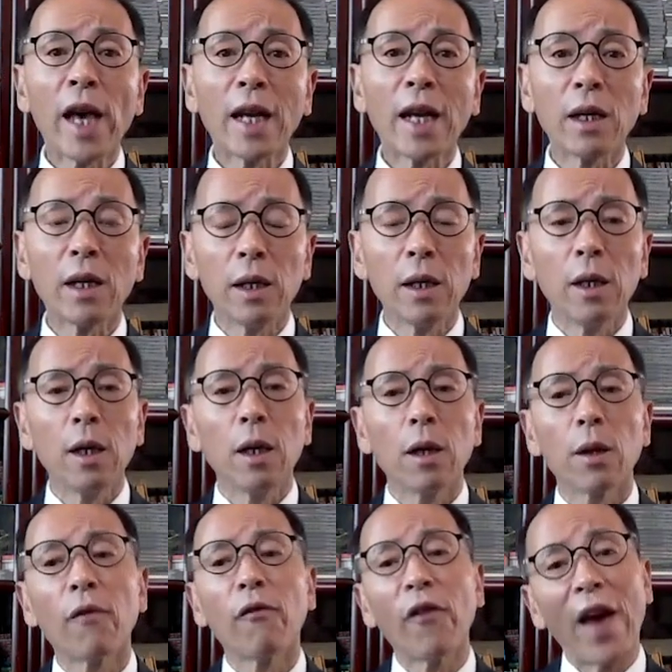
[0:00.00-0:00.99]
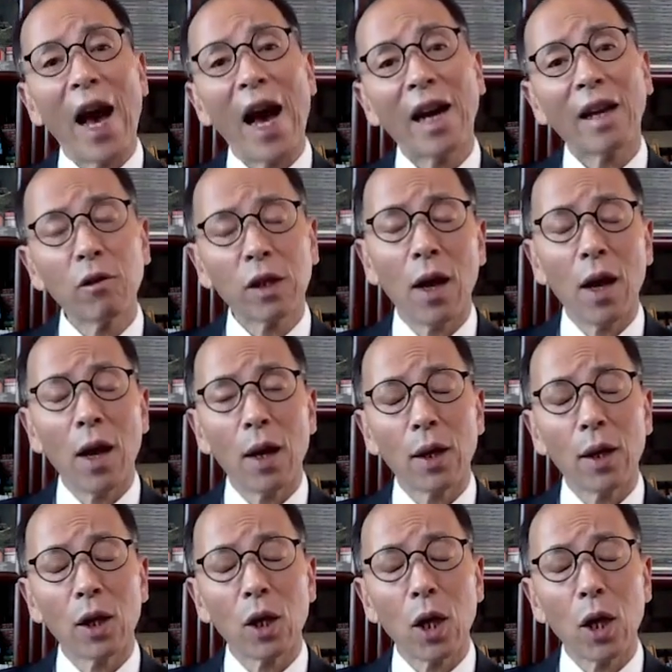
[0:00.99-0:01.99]
look at the value they
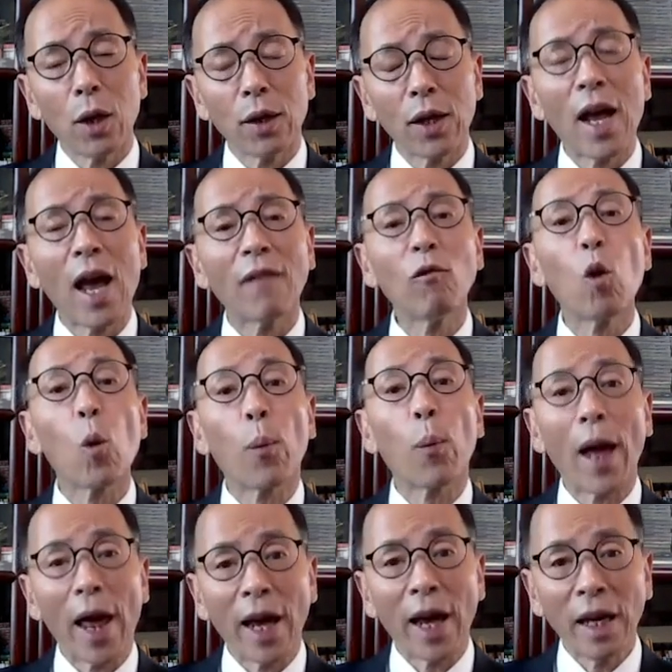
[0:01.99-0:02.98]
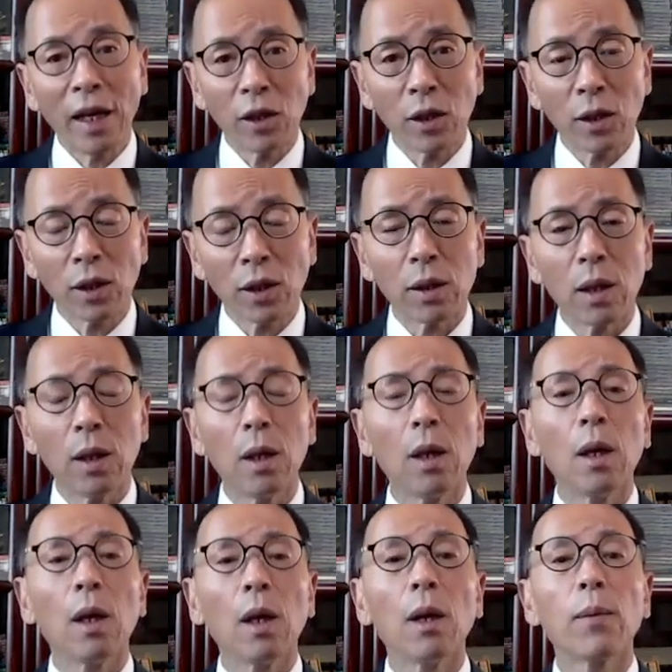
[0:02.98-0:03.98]
have
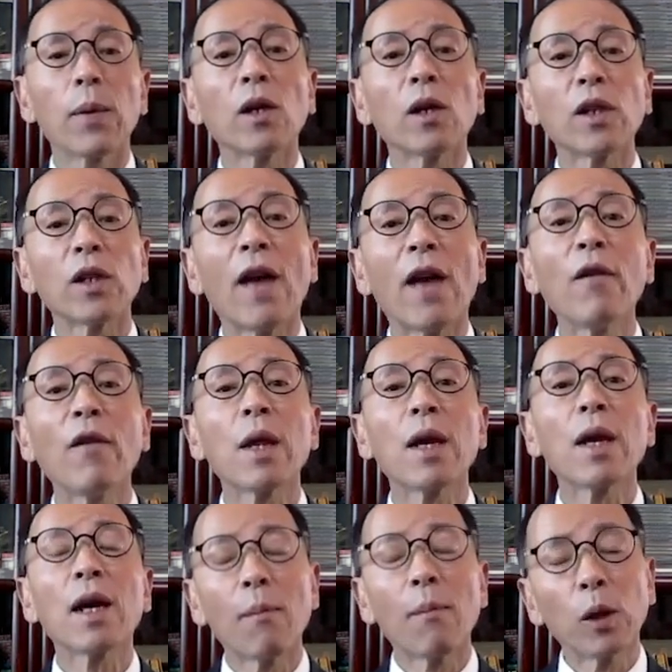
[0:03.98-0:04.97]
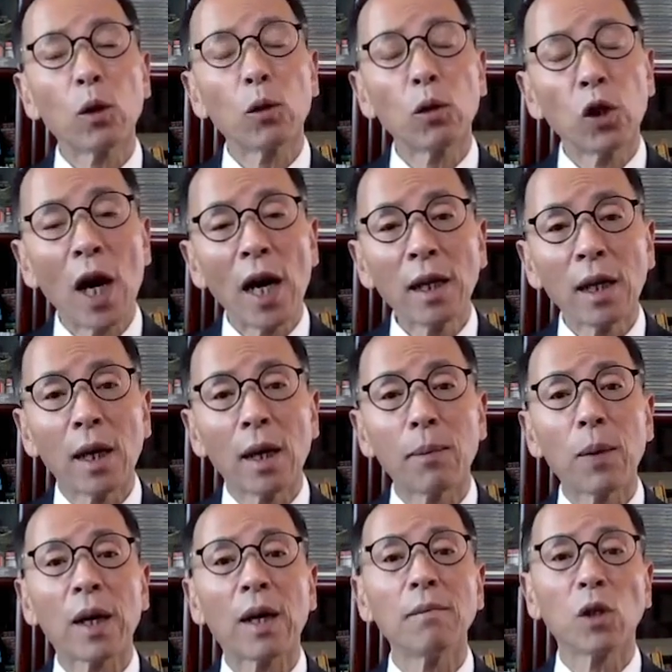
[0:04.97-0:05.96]
replaced, because everything coming to
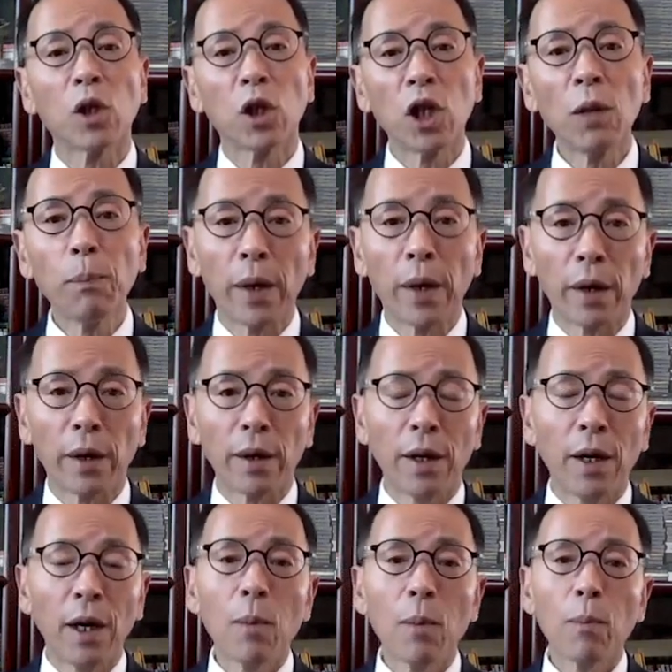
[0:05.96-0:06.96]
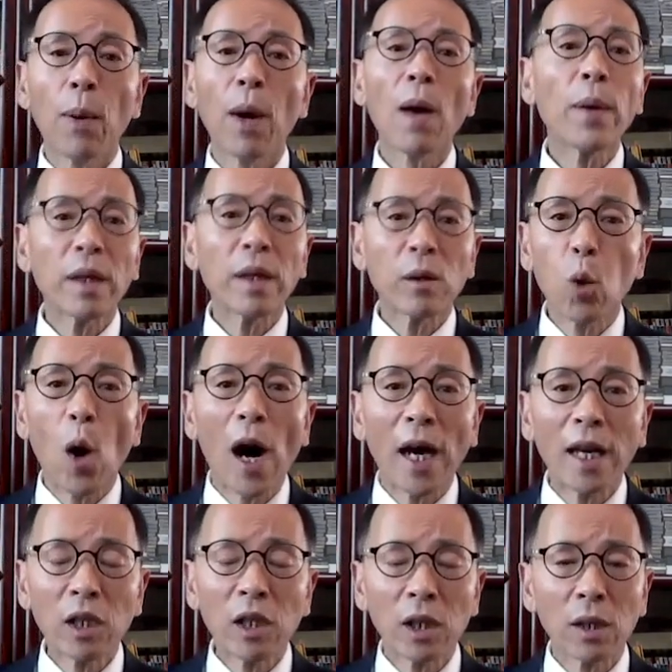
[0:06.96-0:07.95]
China becomes cheaper, probably
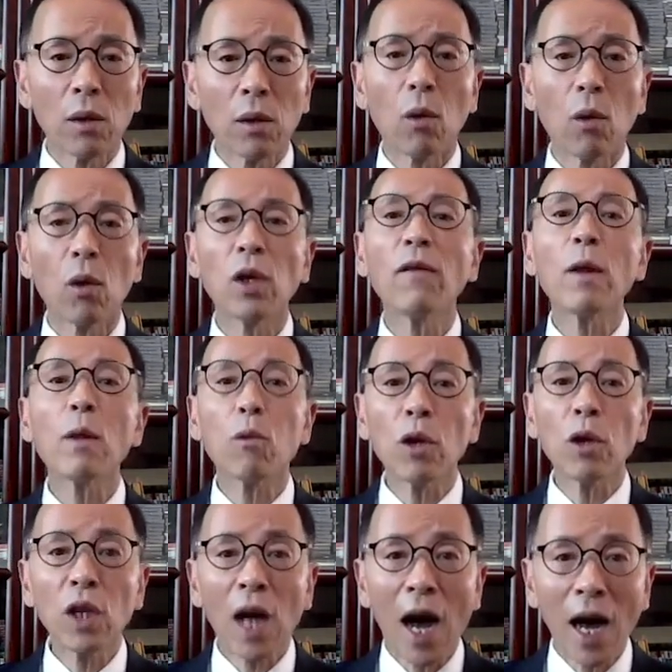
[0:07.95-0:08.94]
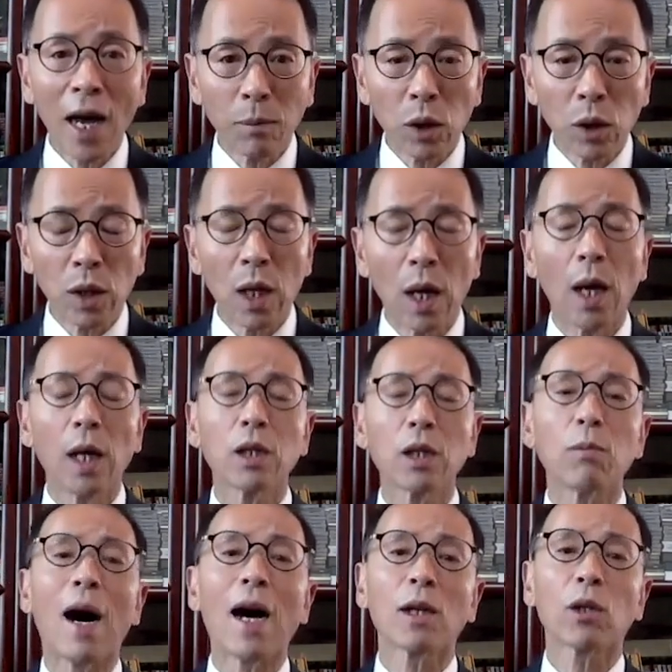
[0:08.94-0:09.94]
twice or even 3 times
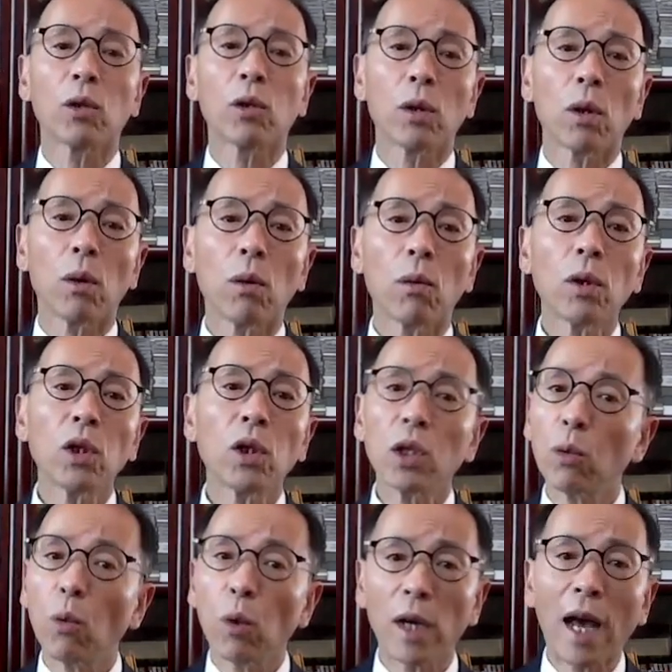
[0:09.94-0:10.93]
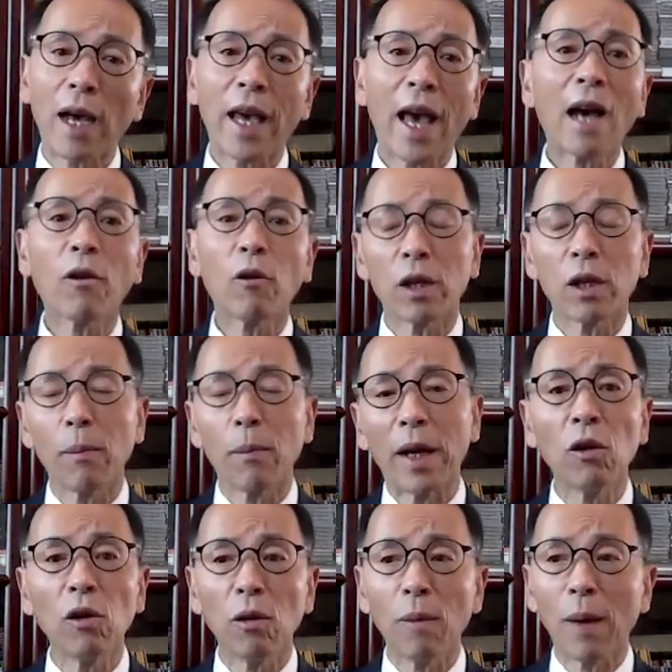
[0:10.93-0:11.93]
as much, which is what I calculated
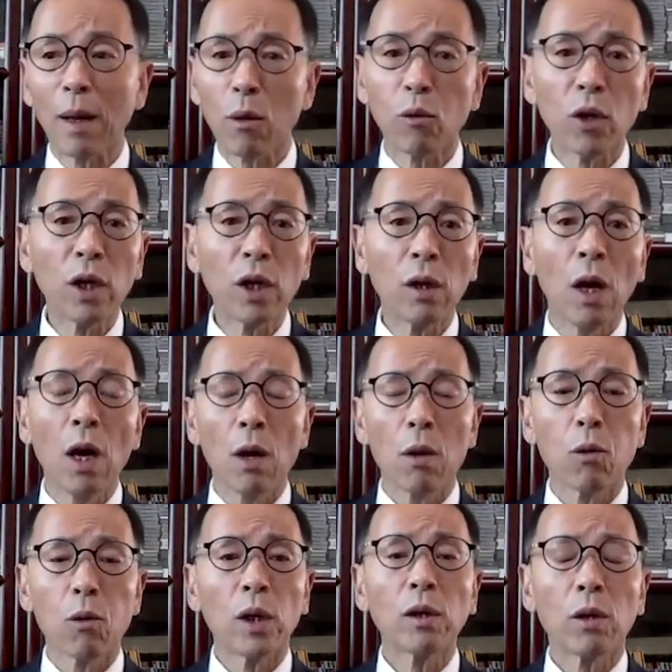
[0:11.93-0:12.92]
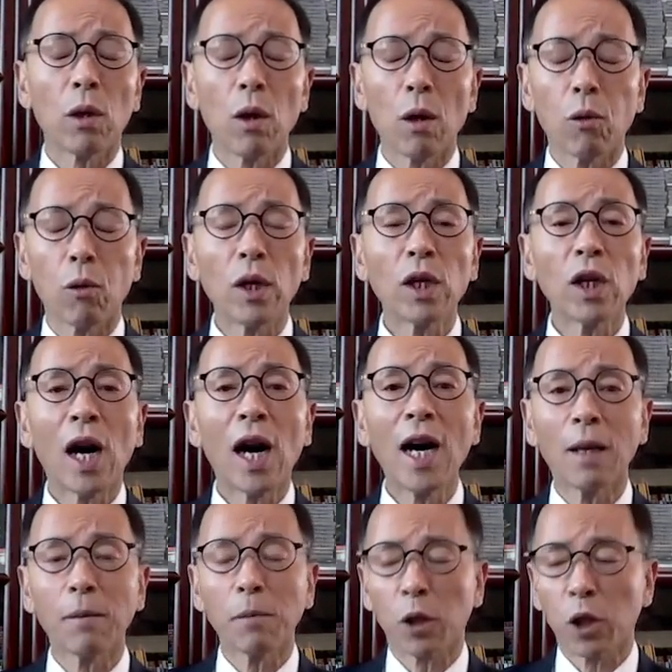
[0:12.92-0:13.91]
many years ago, about three
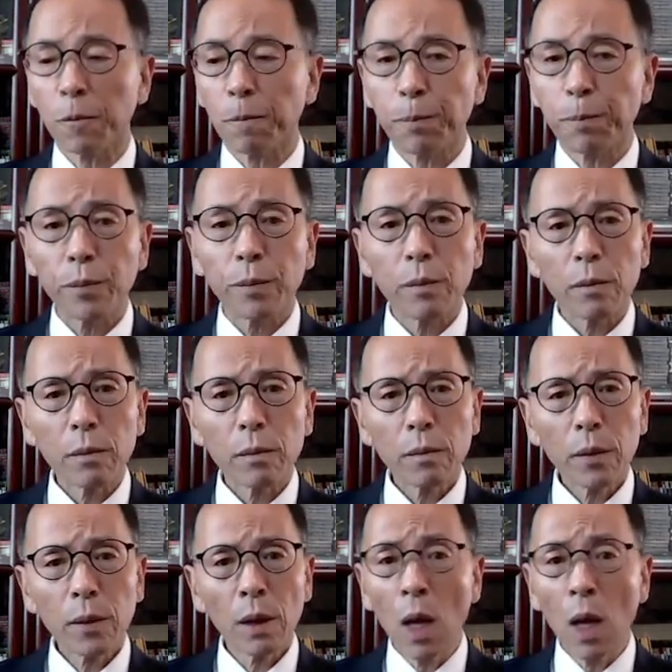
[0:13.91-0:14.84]
times.